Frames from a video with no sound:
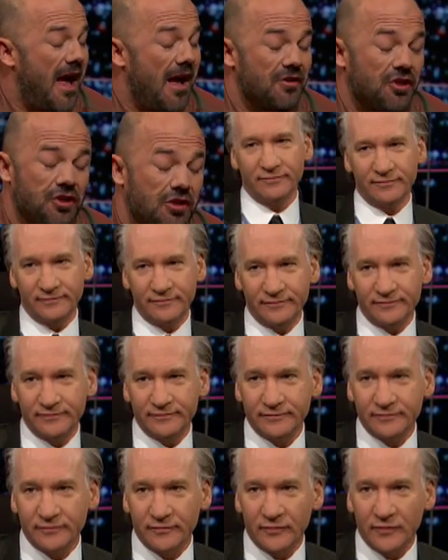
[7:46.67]
about Churchill
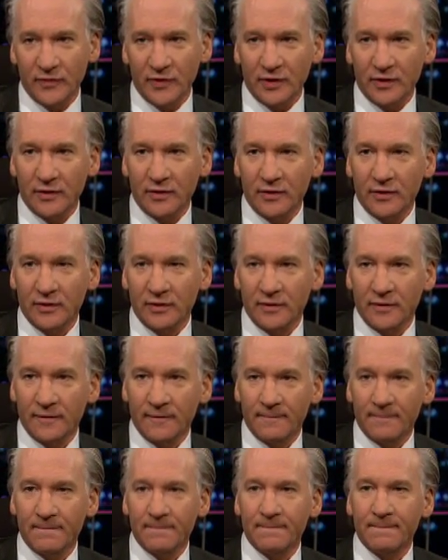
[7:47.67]
in 1940. A
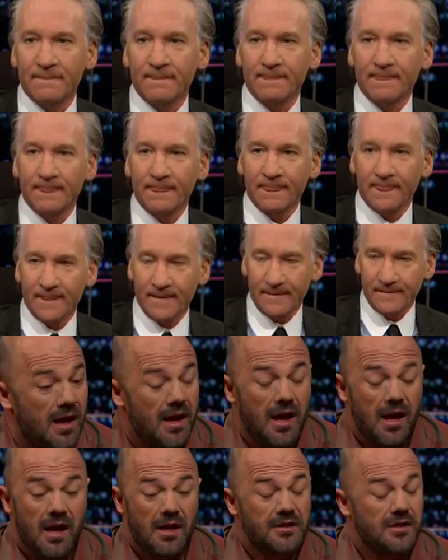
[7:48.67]
very old guy,
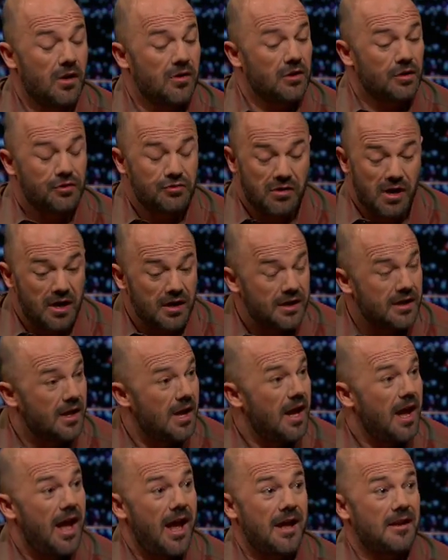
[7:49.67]
a total drunk,
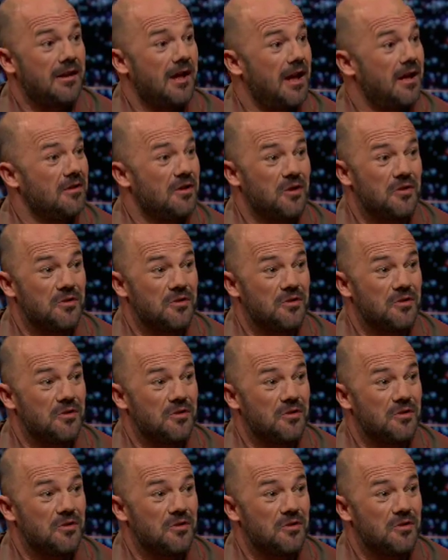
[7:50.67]
had, had,